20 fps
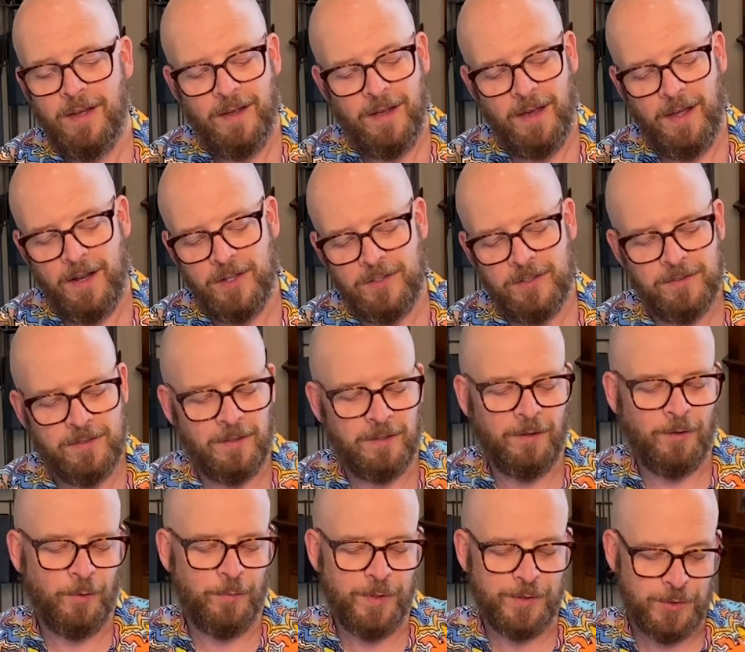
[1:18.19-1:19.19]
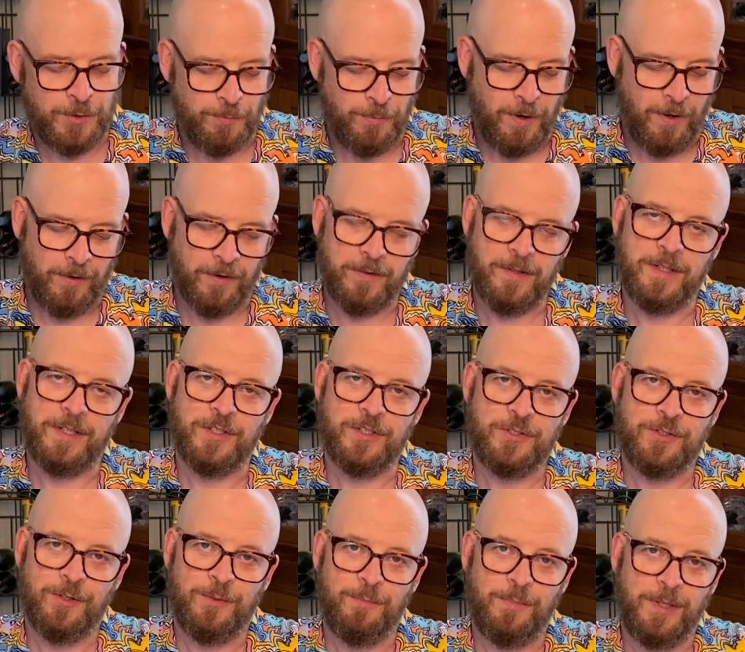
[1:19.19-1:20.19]
and it's just a little bit smaller than it
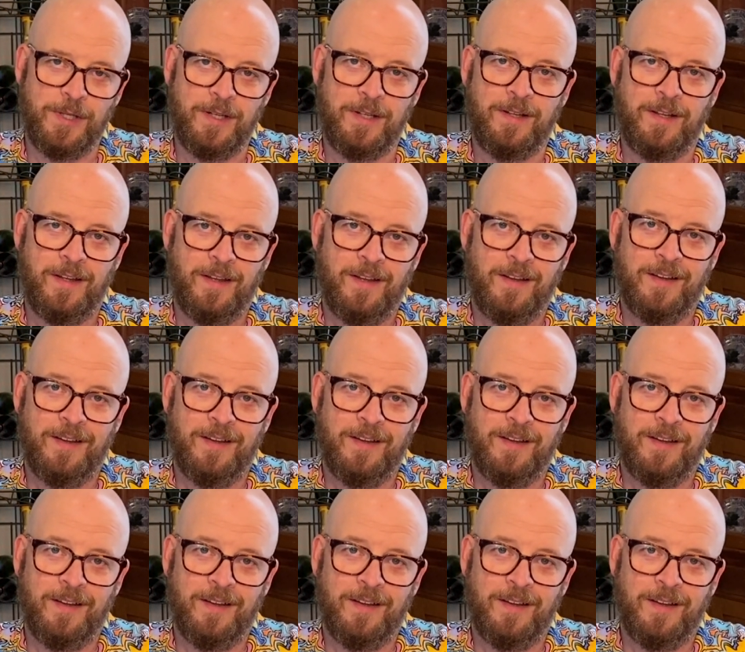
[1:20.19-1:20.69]
should be